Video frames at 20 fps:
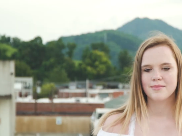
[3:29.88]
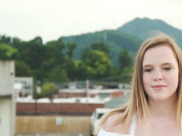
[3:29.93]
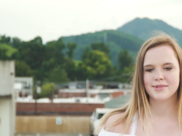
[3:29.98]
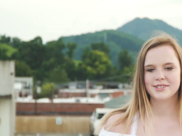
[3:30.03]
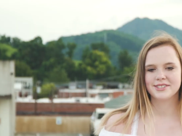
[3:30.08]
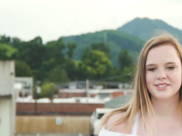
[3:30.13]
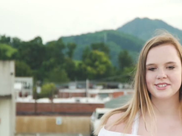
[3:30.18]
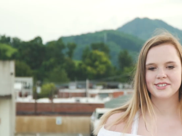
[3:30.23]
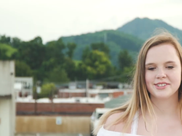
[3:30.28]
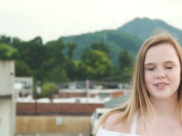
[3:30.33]

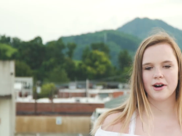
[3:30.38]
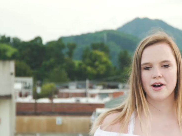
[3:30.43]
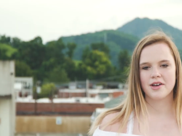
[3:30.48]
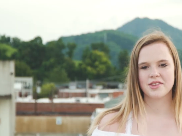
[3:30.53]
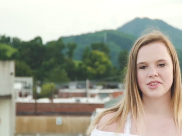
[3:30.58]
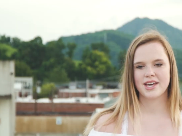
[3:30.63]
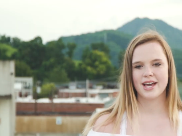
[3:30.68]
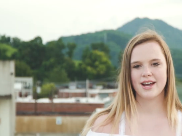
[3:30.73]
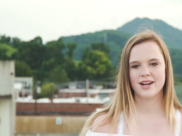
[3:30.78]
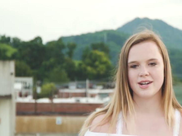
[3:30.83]
Mr.
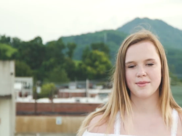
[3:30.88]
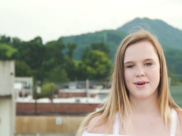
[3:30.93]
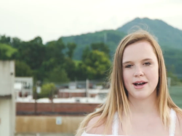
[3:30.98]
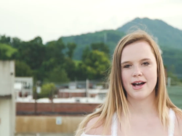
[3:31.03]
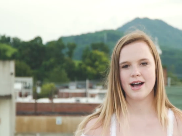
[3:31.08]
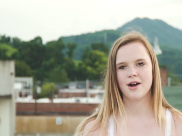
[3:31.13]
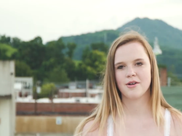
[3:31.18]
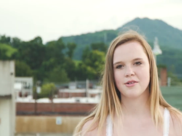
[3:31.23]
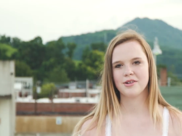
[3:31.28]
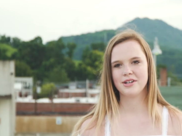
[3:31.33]
Koff cared
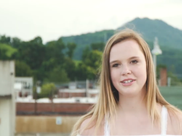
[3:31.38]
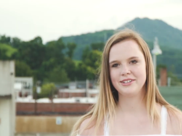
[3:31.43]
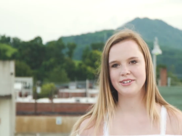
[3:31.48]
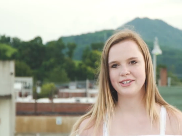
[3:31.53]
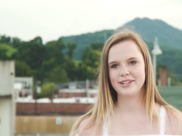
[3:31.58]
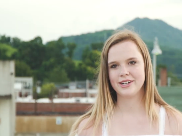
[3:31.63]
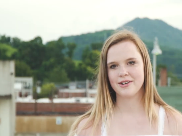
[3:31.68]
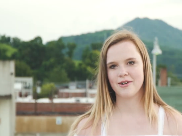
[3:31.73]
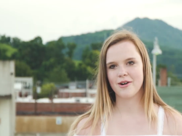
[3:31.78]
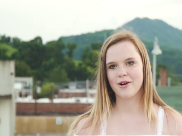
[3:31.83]
about how we were
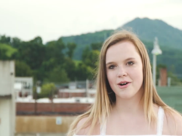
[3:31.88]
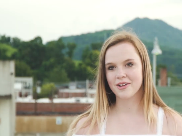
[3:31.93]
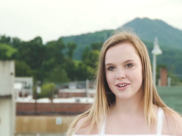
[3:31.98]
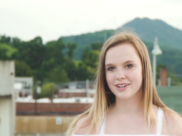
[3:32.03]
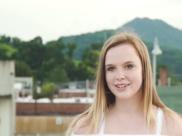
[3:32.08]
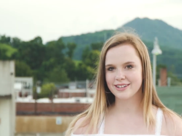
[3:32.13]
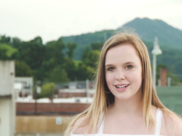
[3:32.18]
doing in all our